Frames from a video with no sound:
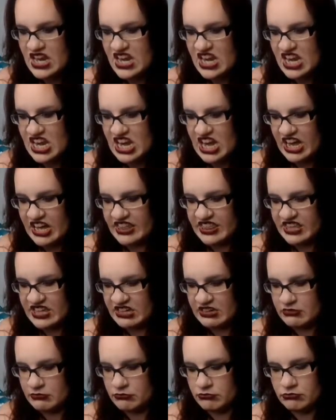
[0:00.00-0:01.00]

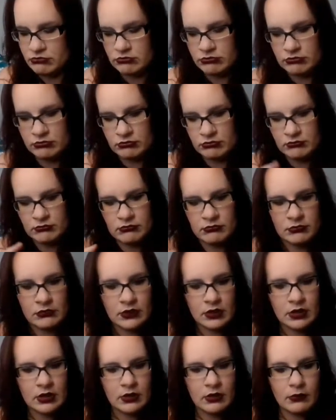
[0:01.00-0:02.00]
Nothing.
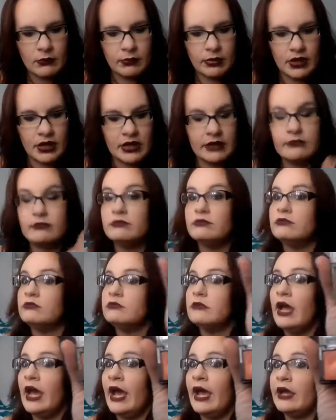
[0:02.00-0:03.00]
But,
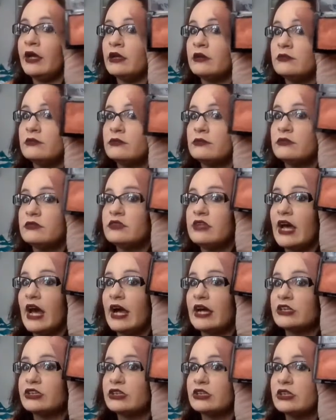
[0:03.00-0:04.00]
hey, it's
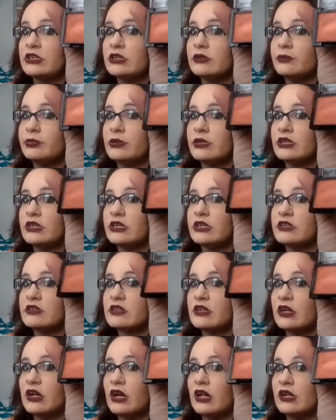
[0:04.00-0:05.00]
actually a pretty
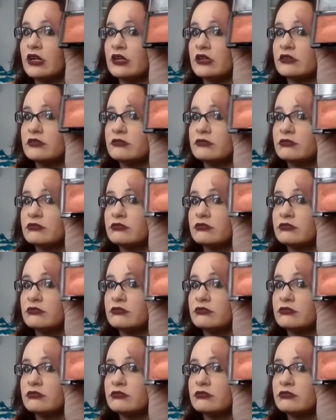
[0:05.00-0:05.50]
decent color.